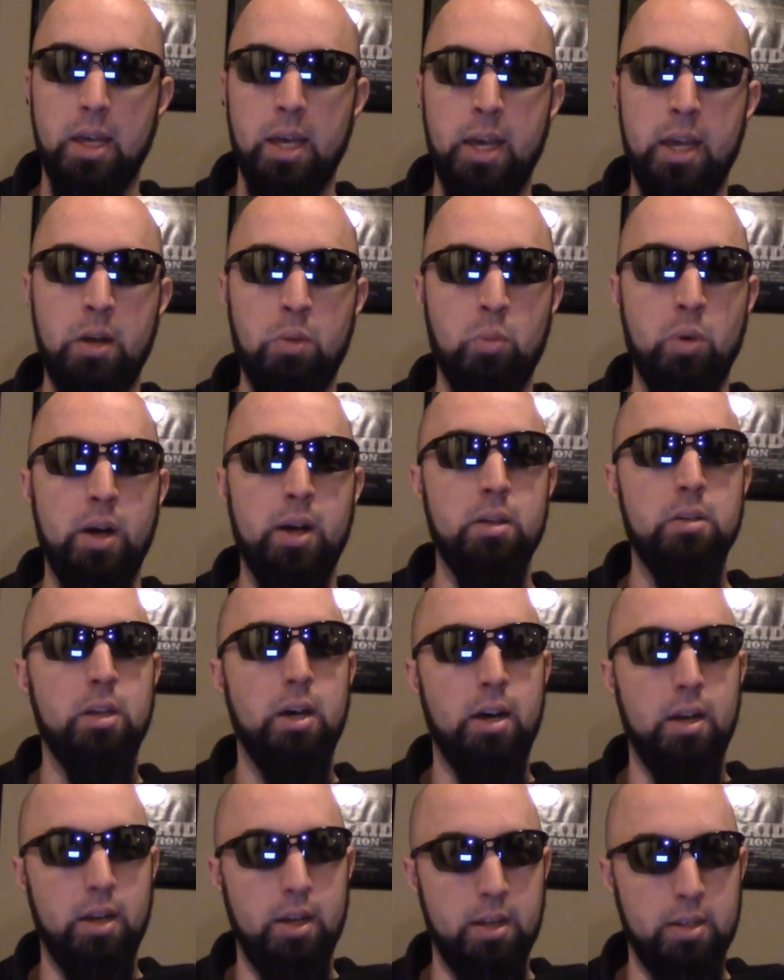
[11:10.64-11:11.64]
and while
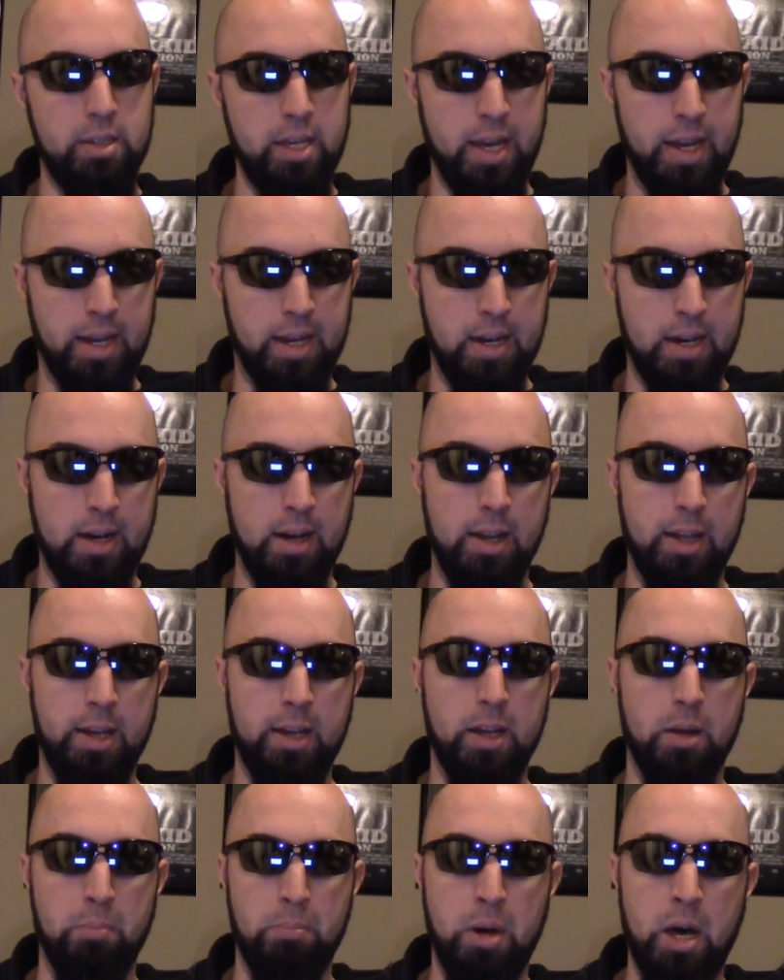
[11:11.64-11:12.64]
not as
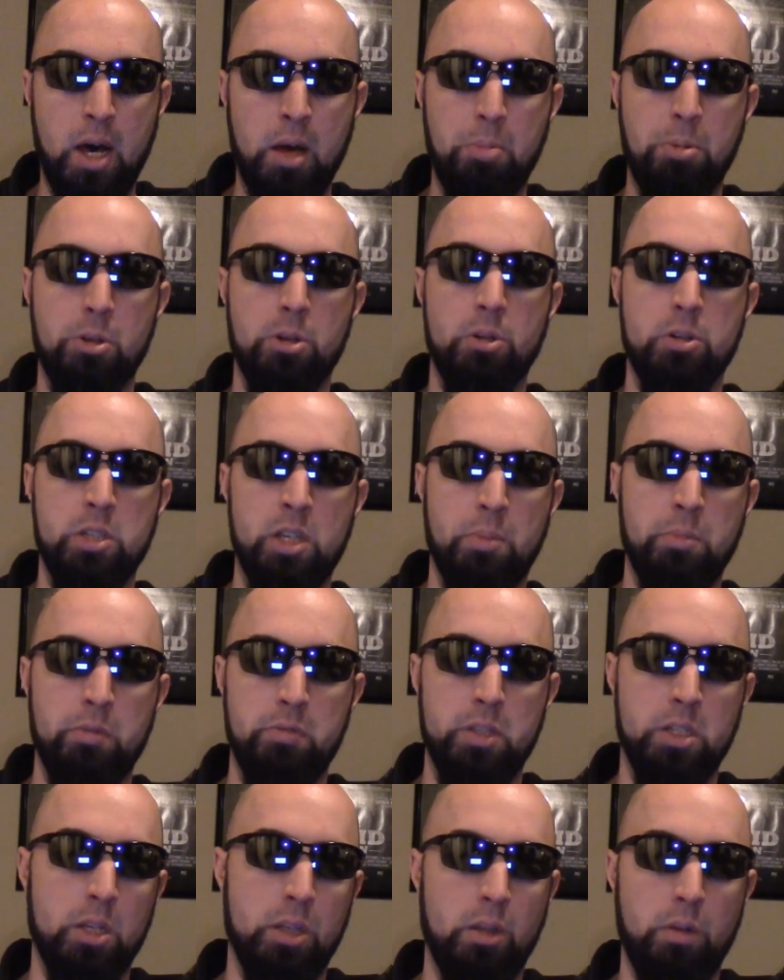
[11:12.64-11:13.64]
iconic and popular as some of
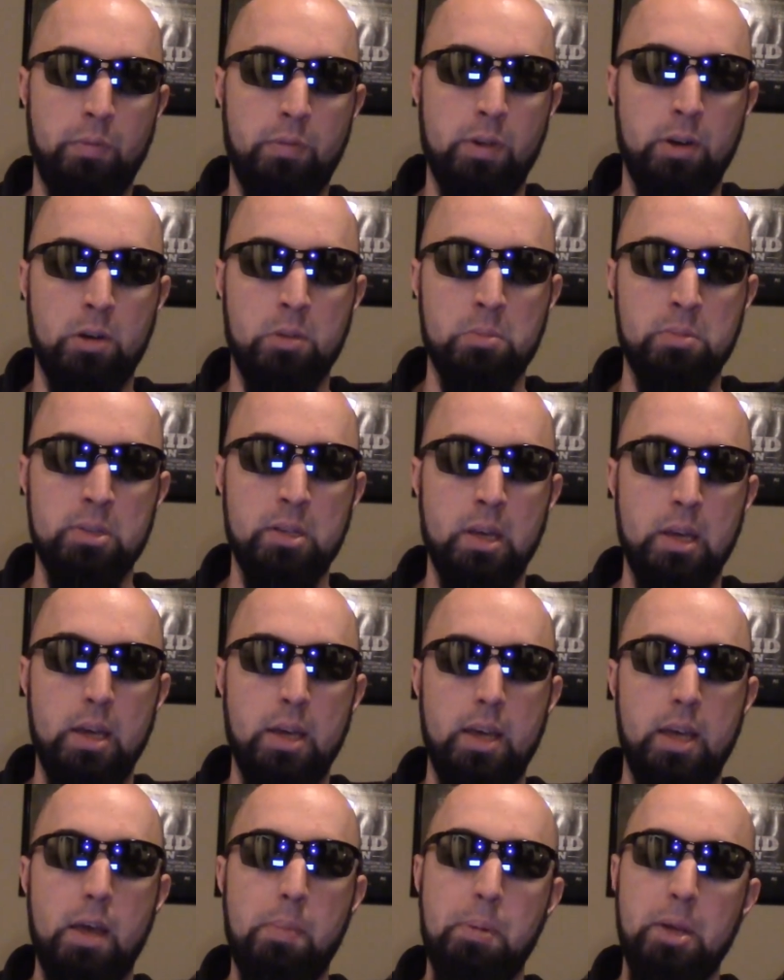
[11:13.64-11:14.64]
his other films,
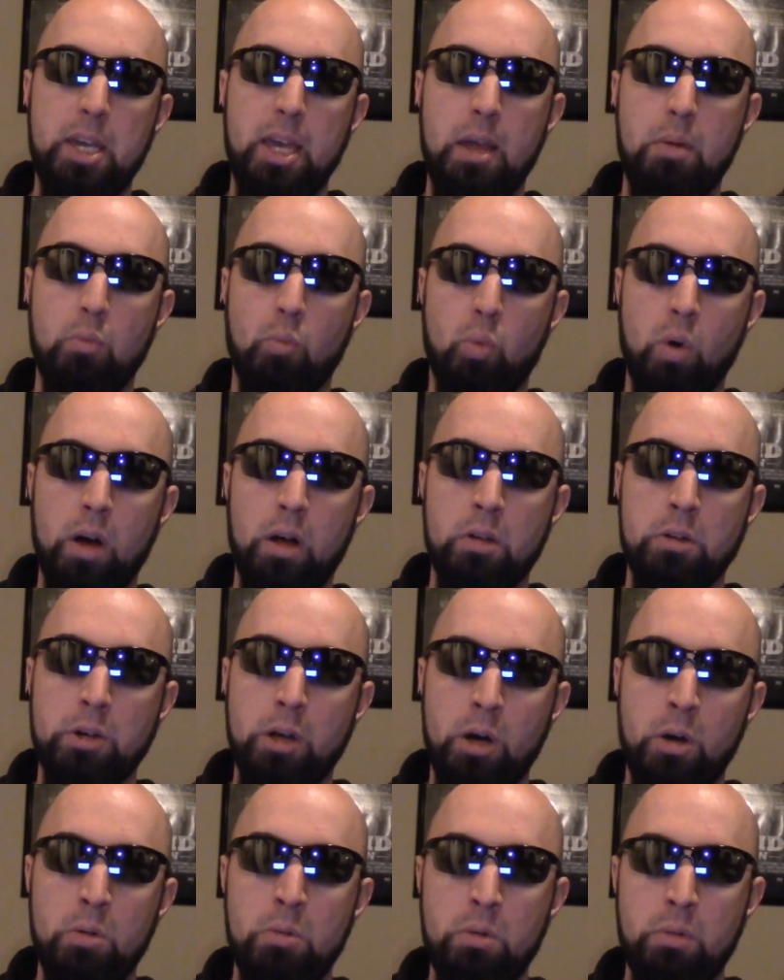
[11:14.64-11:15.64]
it became well
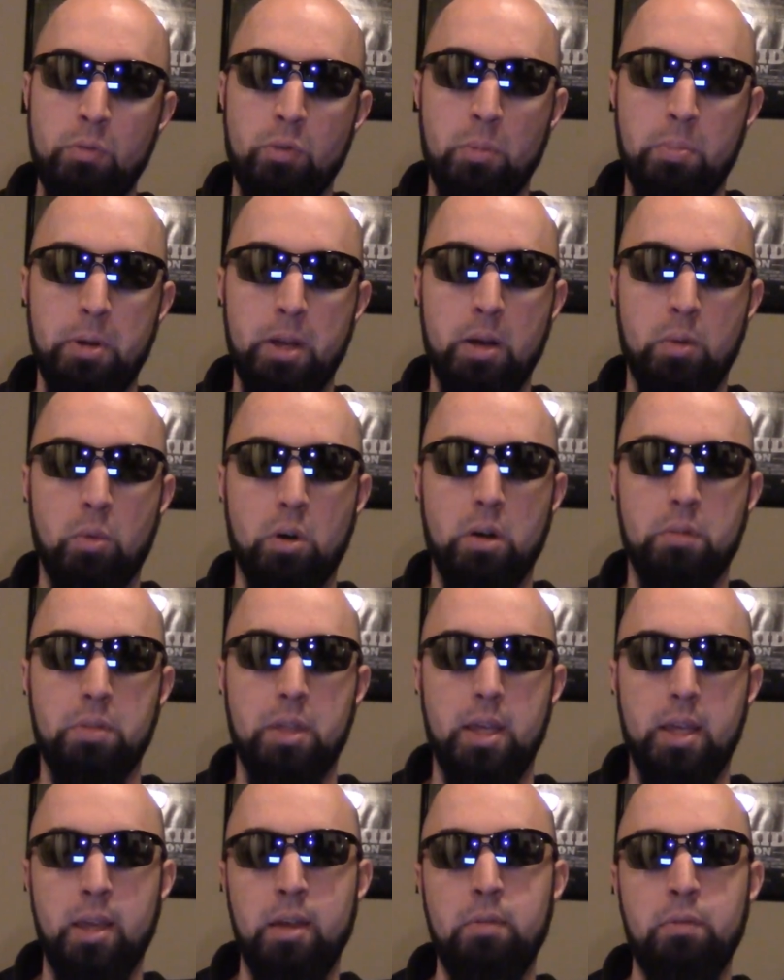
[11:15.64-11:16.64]
known for being one of
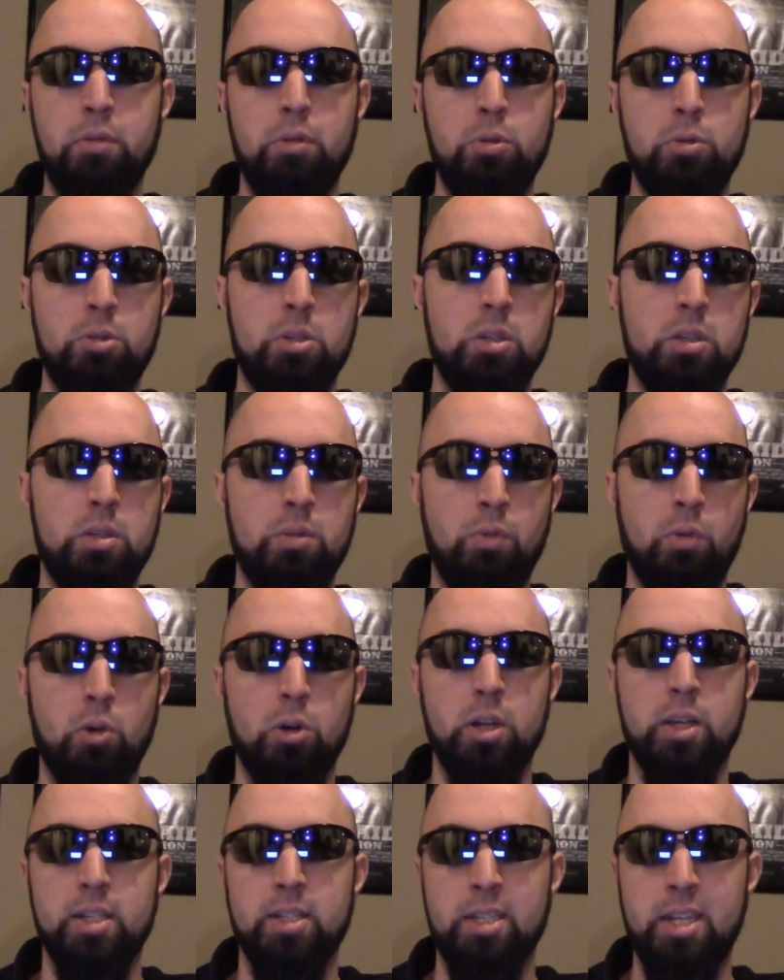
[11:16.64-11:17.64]
the influences
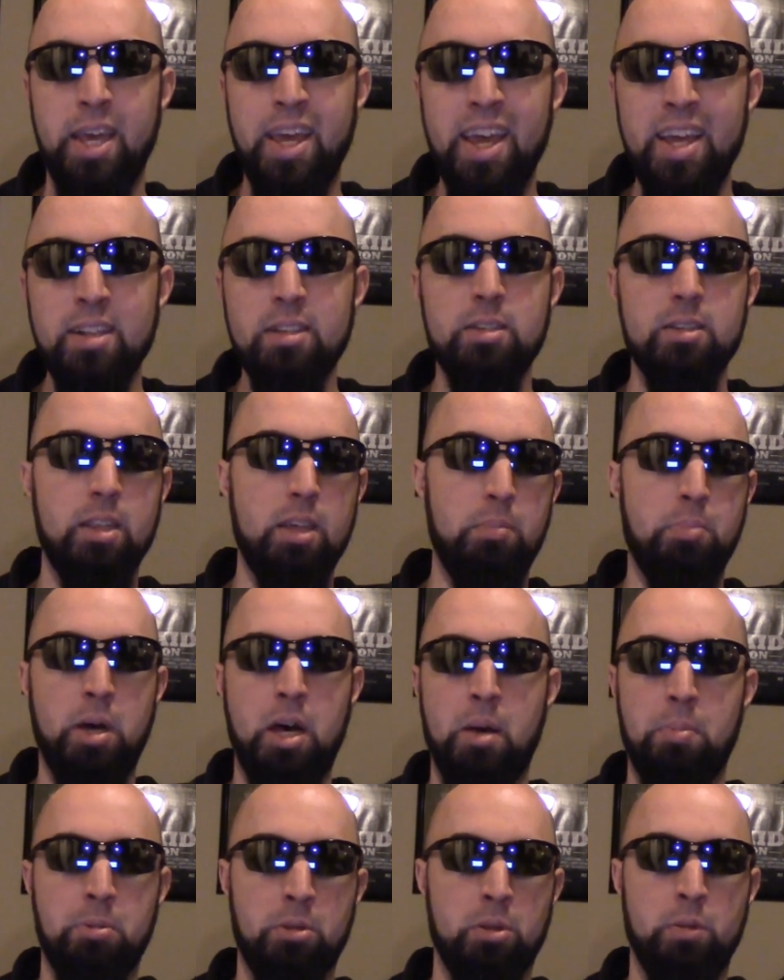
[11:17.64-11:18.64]
for an intensely
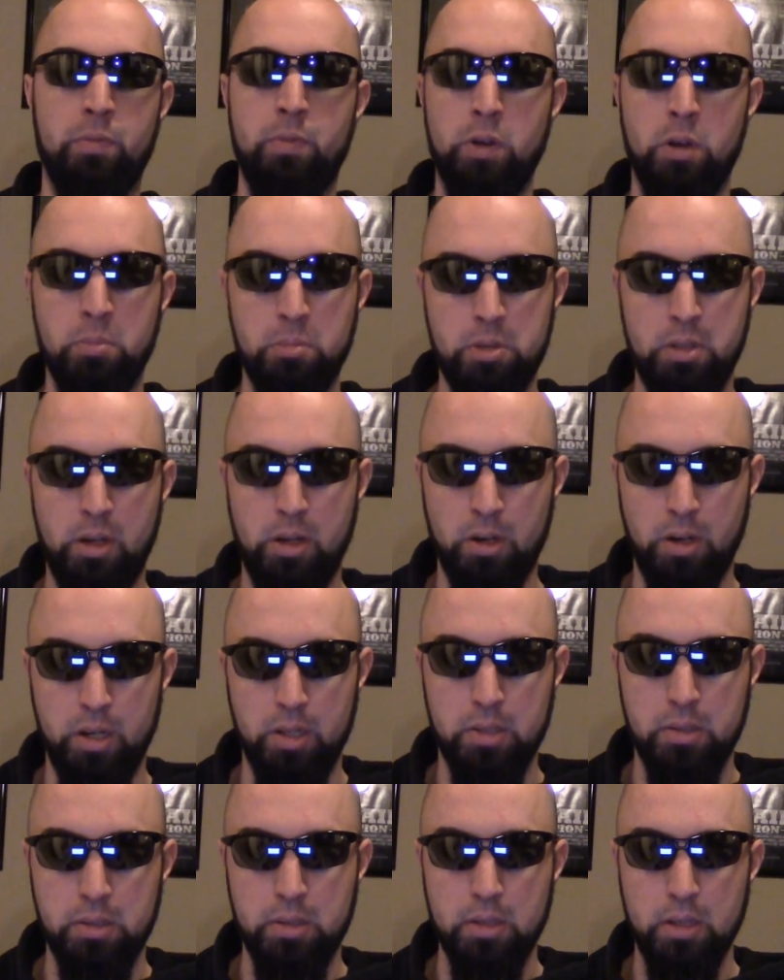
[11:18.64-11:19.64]
popular film
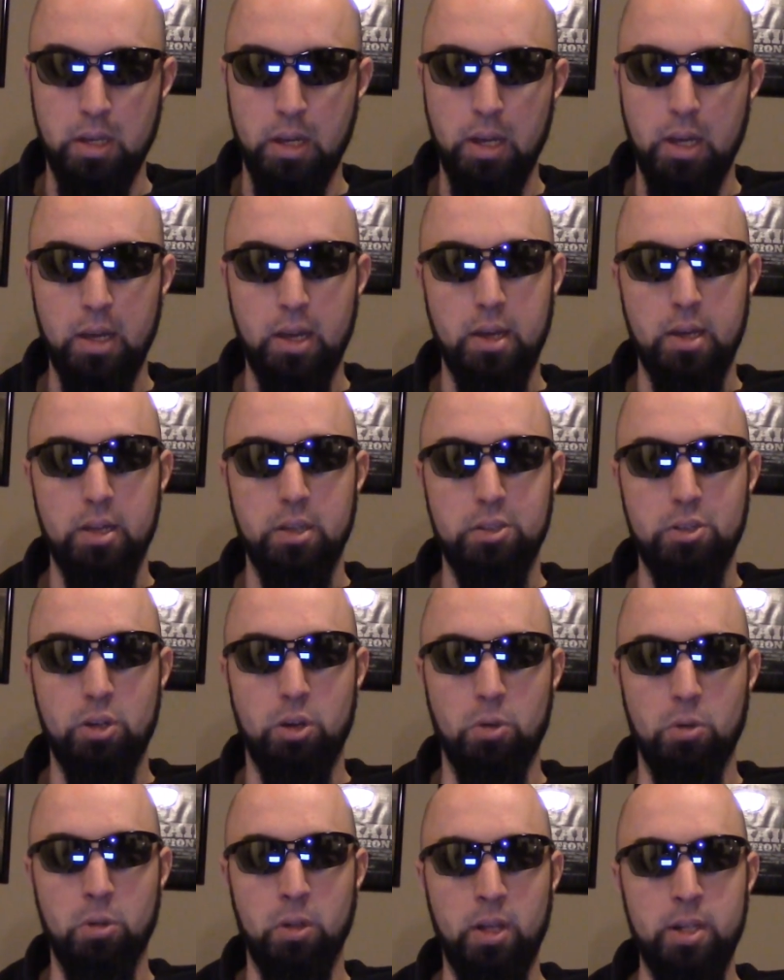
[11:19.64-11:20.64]
series.
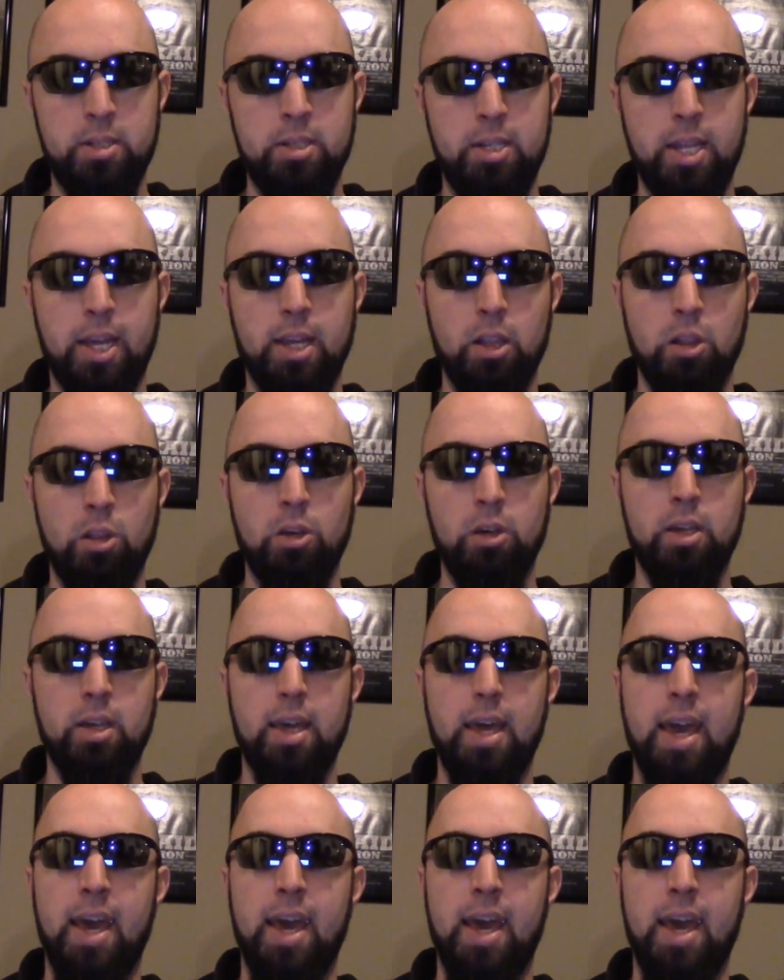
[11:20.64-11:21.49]
So let's take a look